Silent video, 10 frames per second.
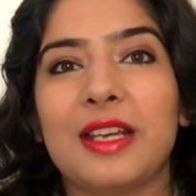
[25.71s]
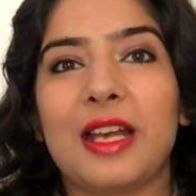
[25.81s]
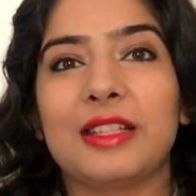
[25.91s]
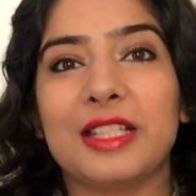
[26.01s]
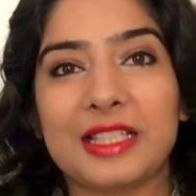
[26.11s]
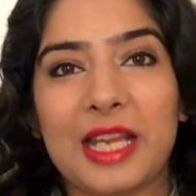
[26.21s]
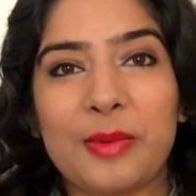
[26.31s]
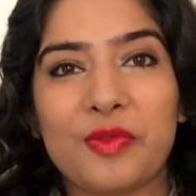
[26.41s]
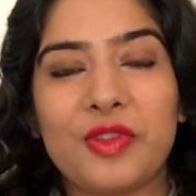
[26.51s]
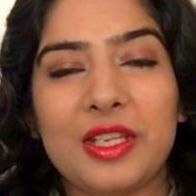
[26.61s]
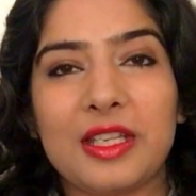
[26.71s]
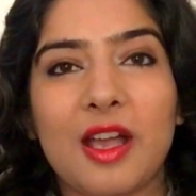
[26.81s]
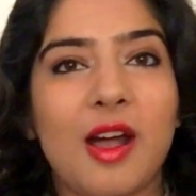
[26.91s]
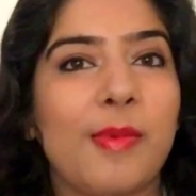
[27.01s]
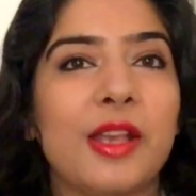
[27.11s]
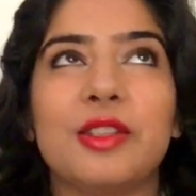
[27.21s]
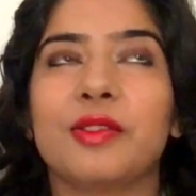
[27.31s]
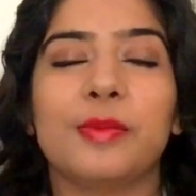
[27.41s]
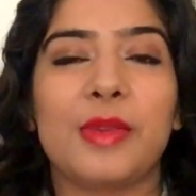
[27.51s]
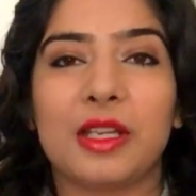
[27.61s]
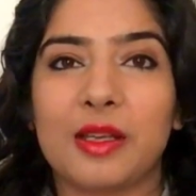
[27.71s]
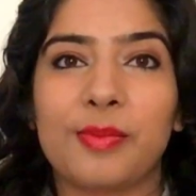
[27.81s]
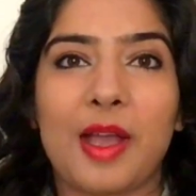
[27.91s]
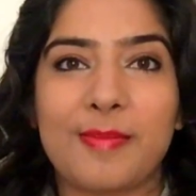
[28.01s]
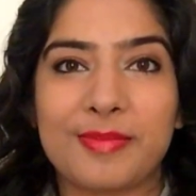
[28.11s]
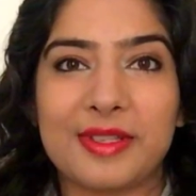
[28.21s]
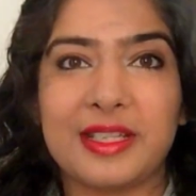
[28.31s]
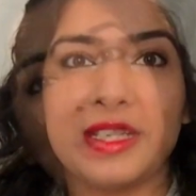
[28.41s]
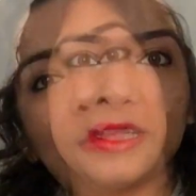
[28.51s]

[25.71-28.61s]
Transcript: at this time of the year by different makeup companies.